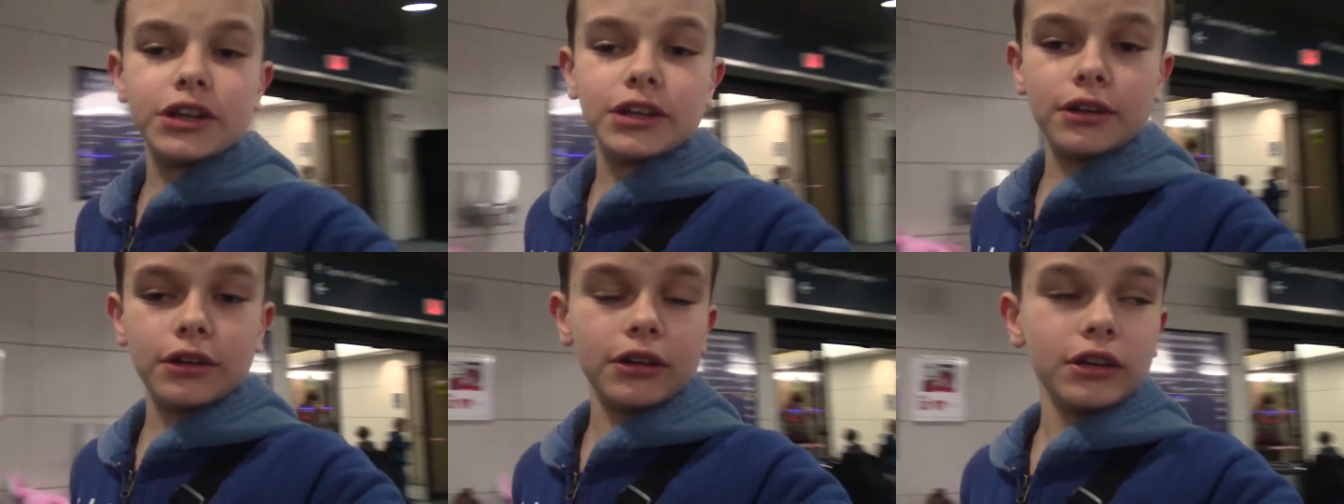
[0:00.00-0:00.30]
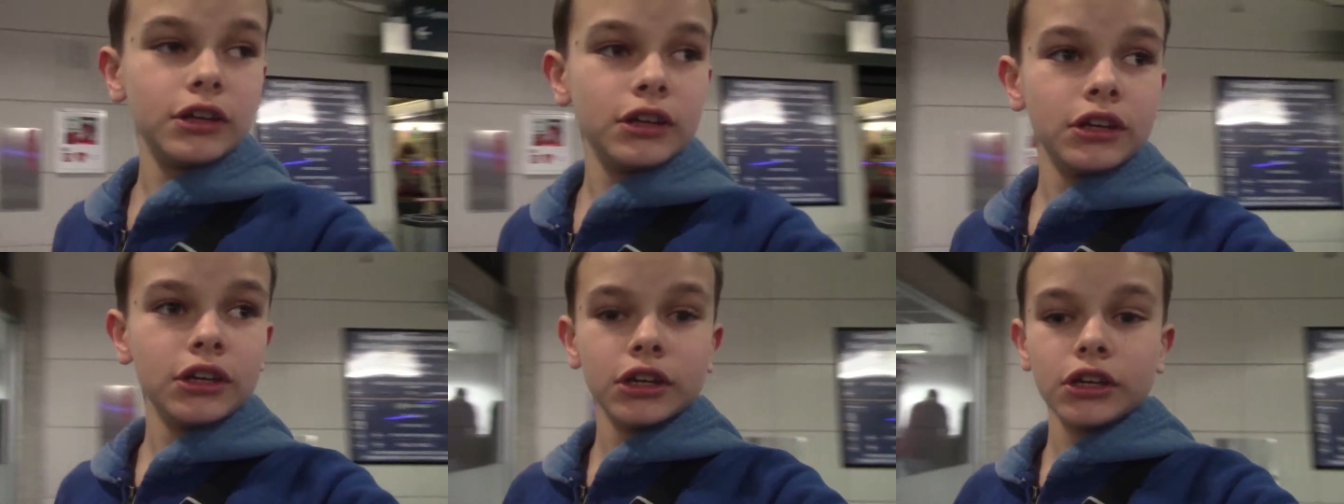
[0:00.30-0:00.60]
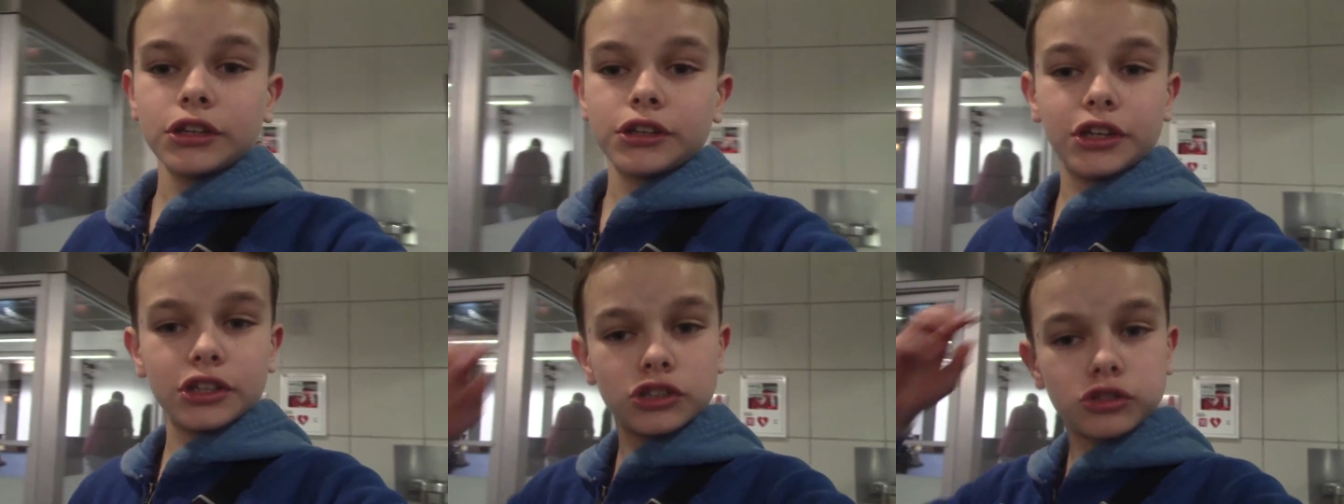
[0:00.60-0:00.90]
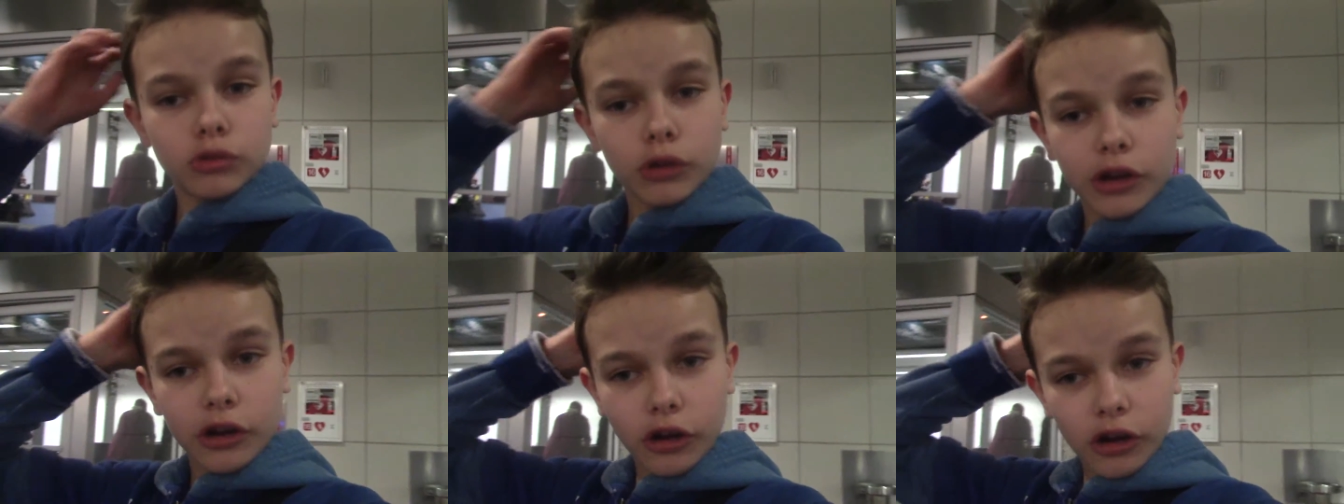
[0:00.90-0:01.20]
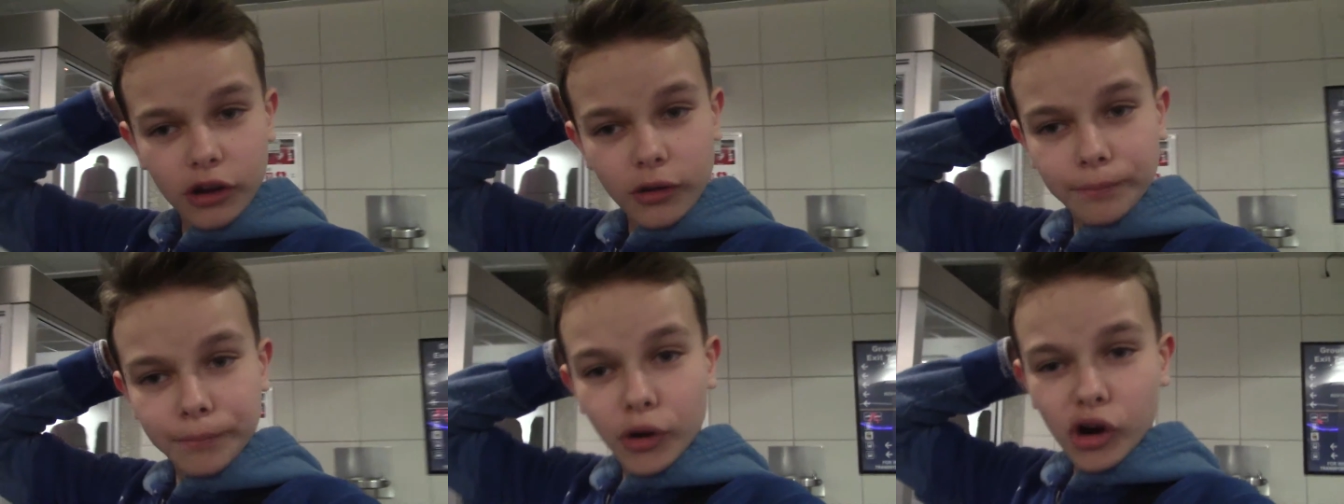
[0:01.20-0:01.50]
and get to
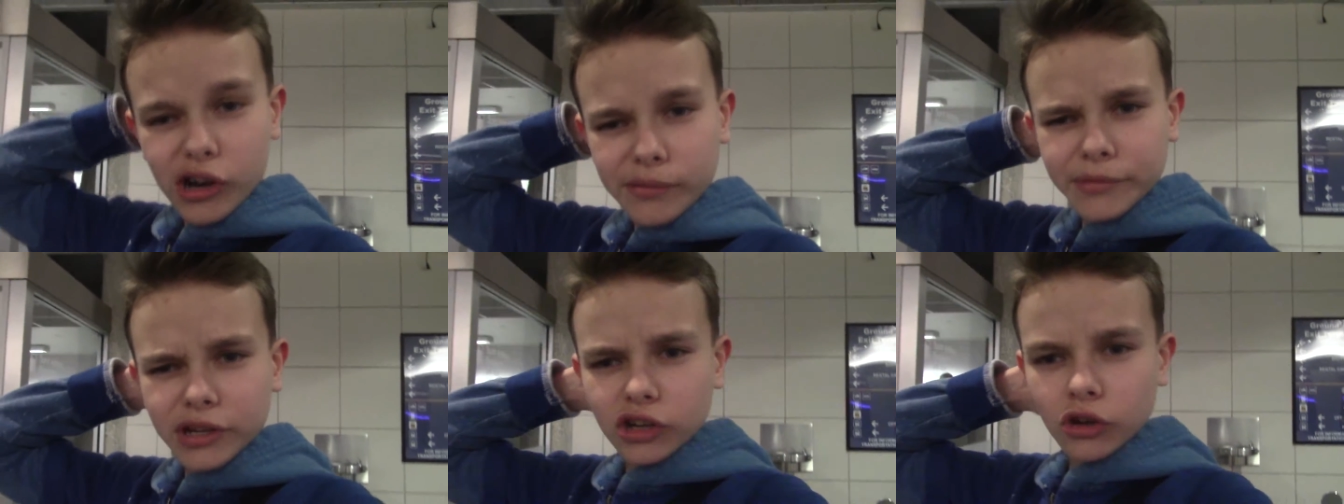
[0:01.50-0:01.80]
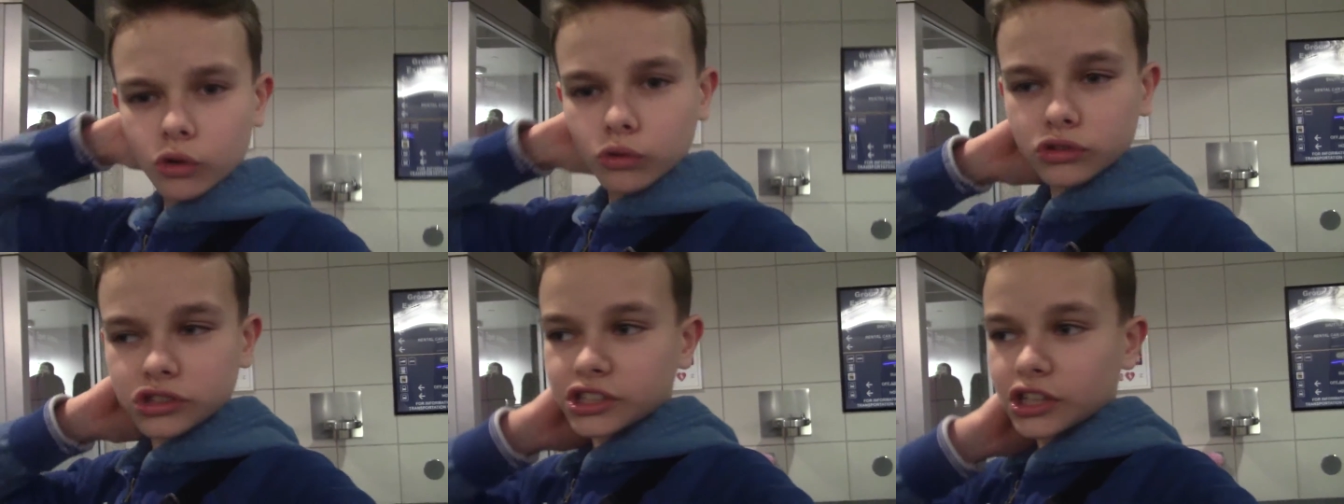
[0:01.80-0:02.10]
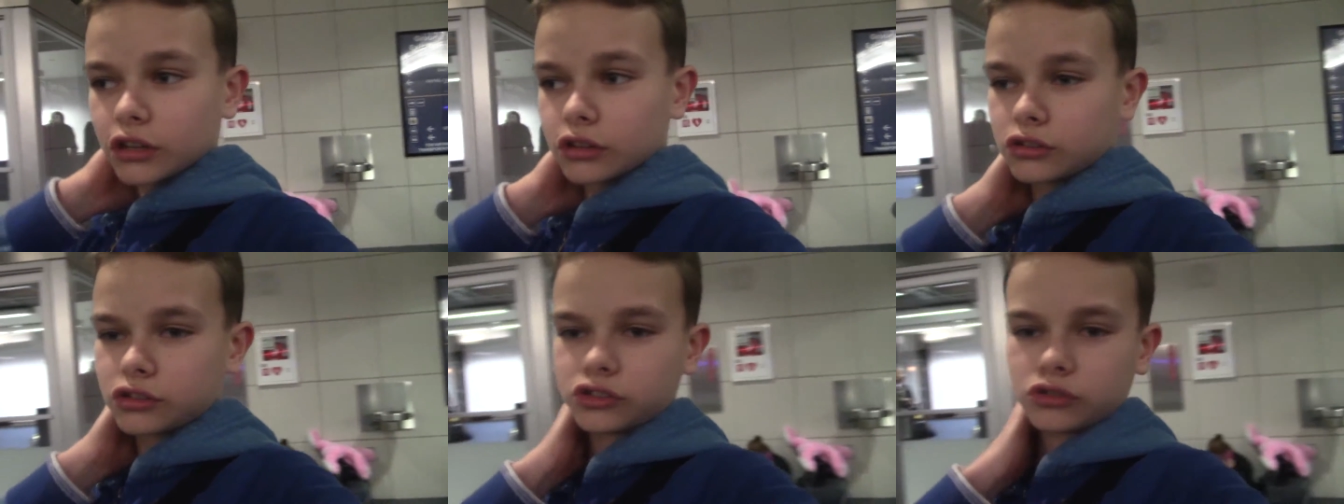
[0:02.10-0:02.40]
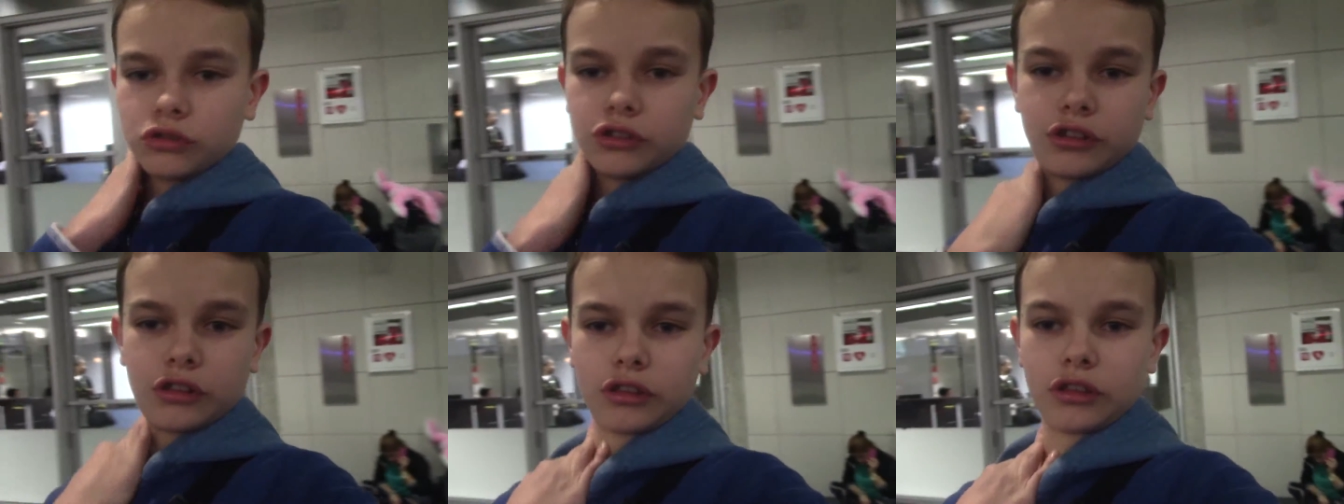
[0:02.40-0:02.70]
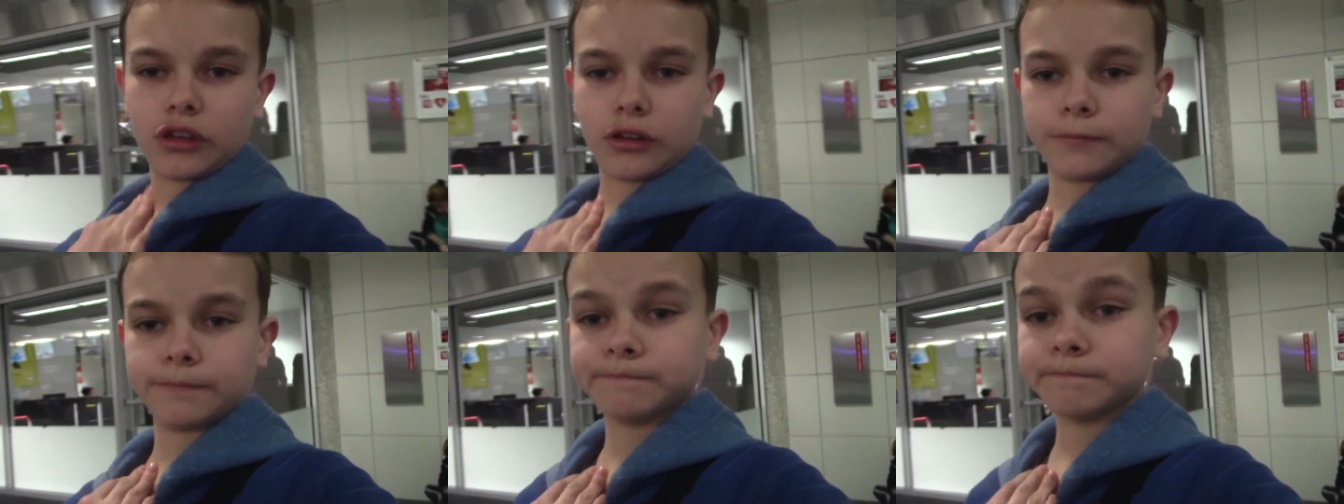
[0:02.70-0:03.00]
our apartment hotel sort of
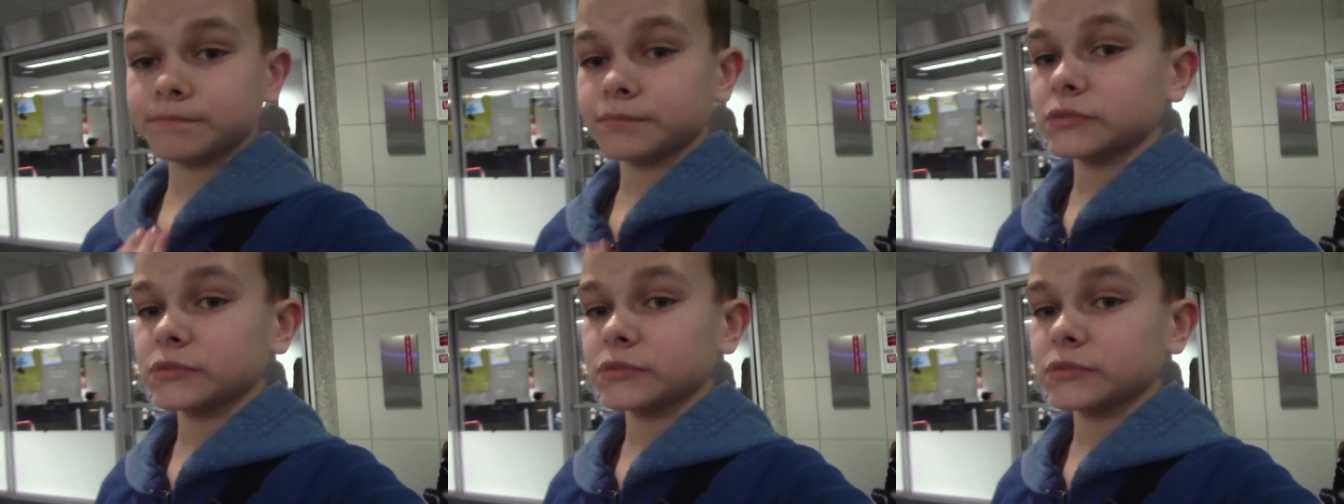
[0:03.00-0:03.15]
thing.